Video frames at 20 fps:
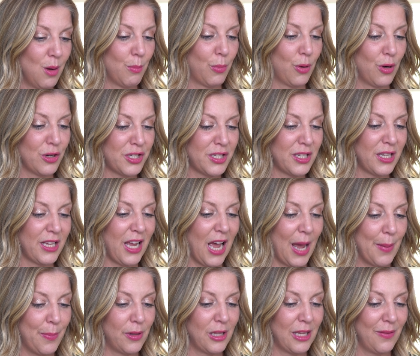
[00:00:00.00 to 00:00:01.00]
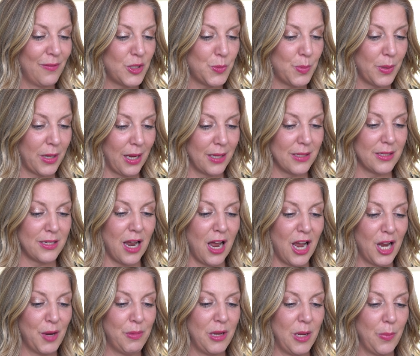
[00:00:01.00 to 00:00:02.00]
Personally, I believe it's because
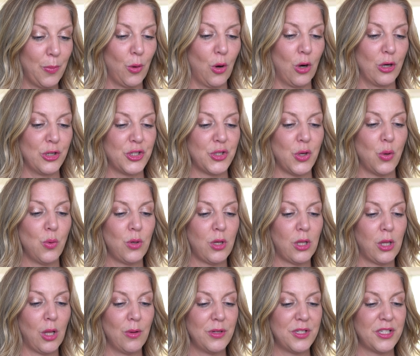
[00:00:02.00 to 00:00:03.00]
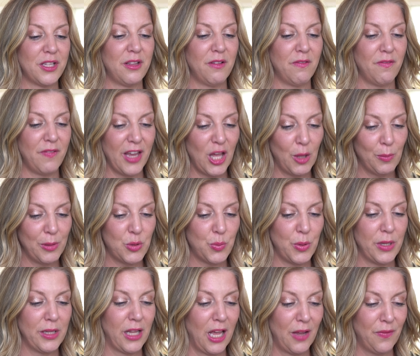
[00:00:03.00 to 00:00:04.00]
dying people are so close to the veil
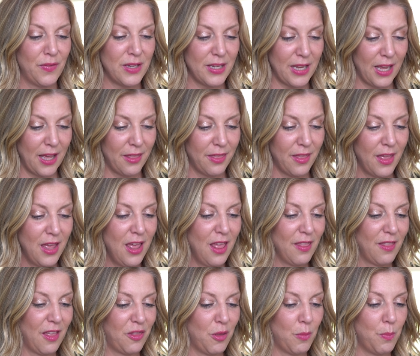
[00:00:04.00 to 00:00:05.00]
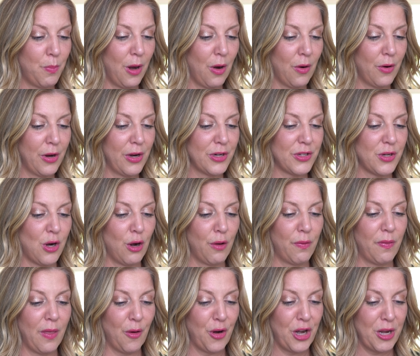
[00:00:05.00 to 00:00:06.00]
between life and death that the barriers
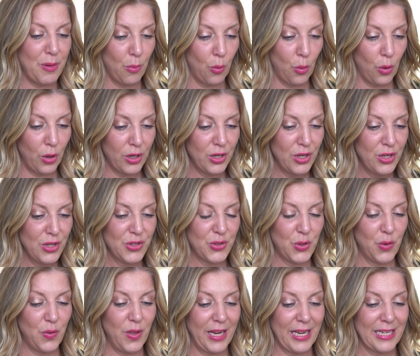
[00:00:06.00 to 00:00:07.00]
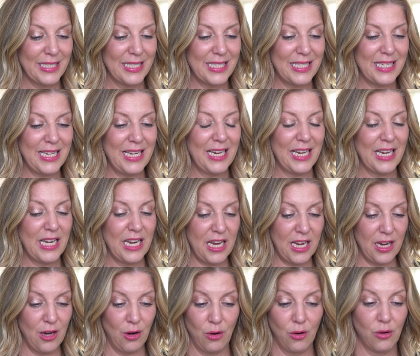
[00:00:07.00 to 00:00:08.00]
aren't there anymore, so they can see and
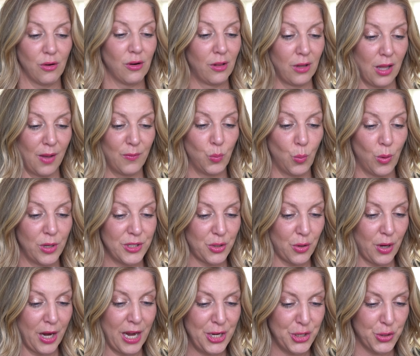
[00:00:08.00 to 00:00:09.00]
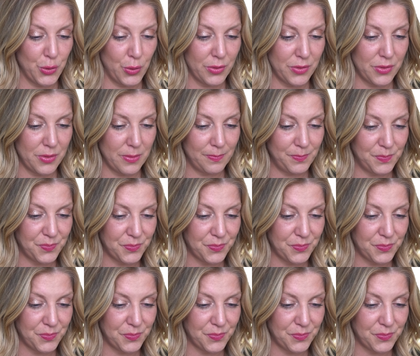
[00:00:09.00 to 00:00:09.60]
hear loved ones or angels.